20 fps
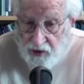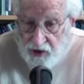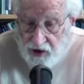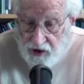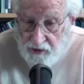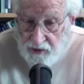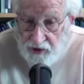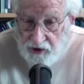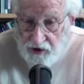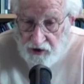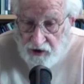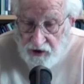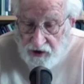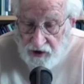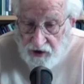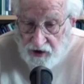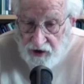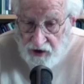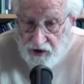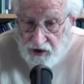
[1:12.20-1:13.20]
people,
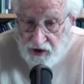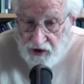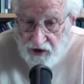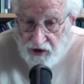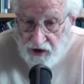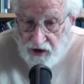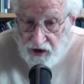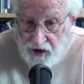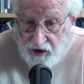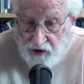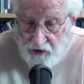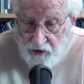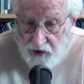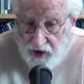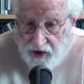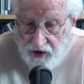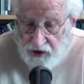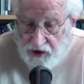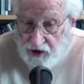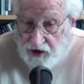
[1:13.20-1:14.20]

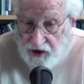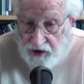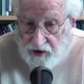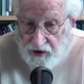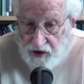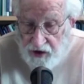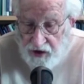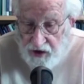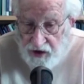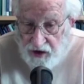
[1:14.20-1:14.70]
ranging